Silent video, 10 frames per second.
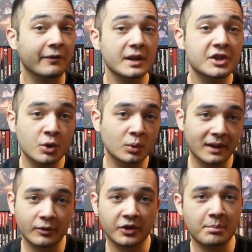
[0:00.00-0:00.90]
Every 2
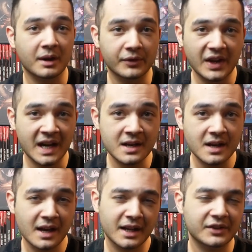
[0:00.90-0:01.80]
levels above 2nd,
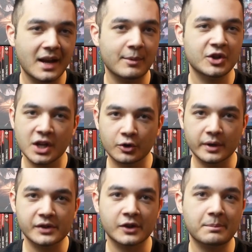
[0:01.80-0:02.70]
its damage
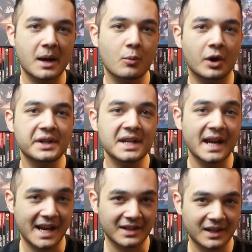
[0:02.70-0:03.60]
increases by
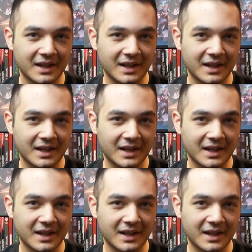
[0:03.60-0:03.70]
1d8.